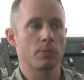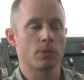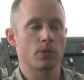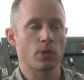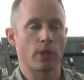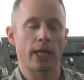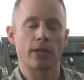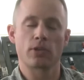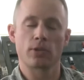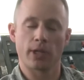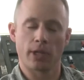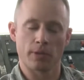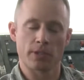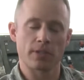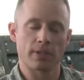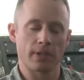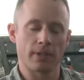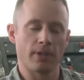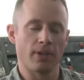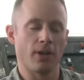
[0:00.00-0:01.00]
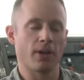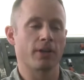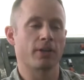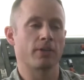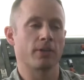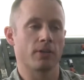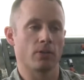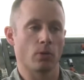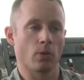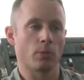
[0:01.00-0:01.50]
So that's a little
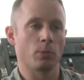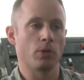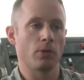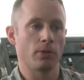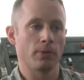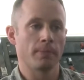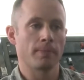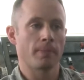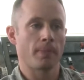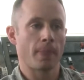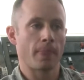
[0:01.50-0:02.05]
longer than normal.